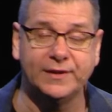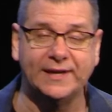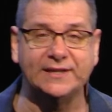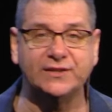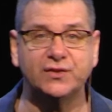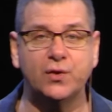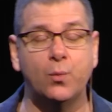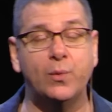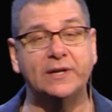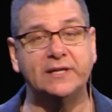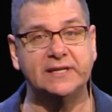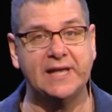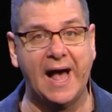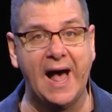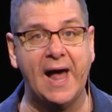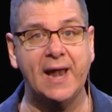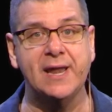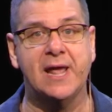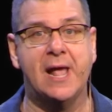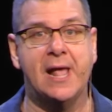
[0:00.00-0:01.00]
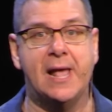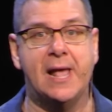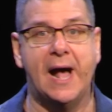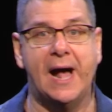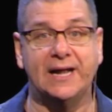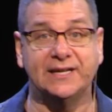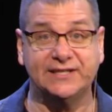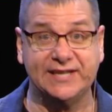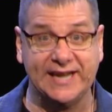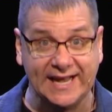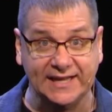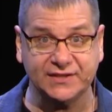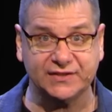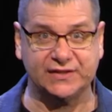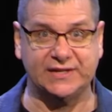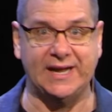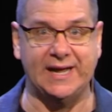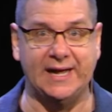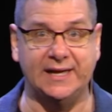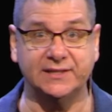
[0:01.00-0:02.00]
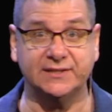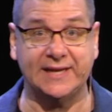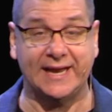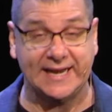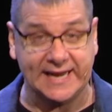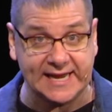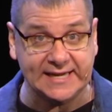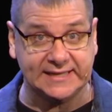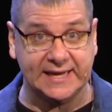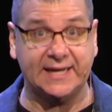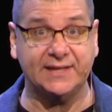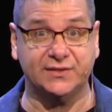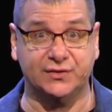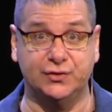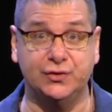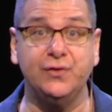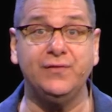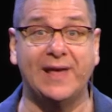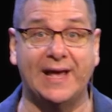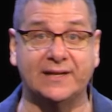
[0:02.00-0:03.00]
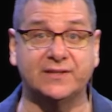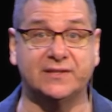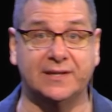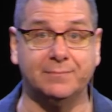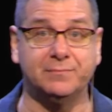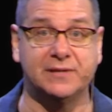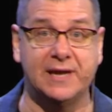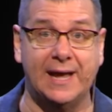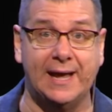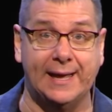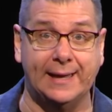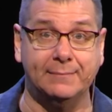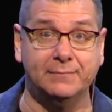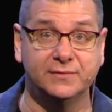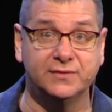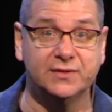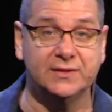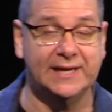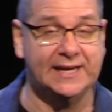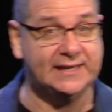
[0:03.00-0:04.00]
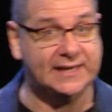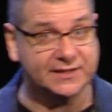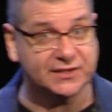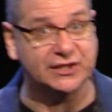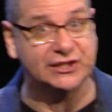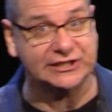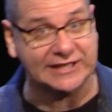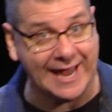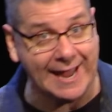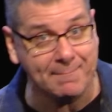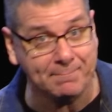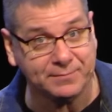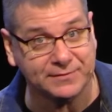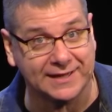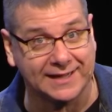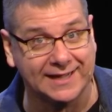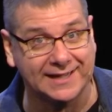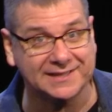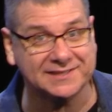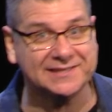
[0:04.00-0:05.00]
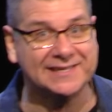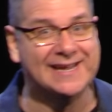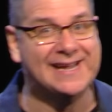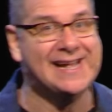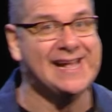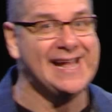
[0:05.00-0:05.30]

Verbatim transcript: And so when God tests us, and he does do that sometimes, he doesn't tempt us,